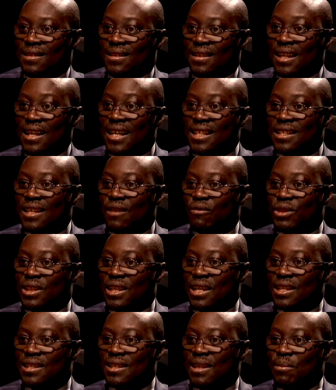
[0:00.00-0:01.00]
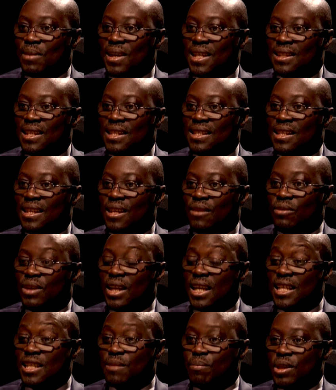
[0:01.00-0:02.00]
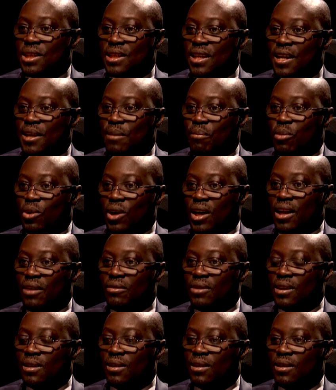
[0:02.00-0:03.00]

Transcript: the National Fiscal Stabilization Levy and the Special Import Levy.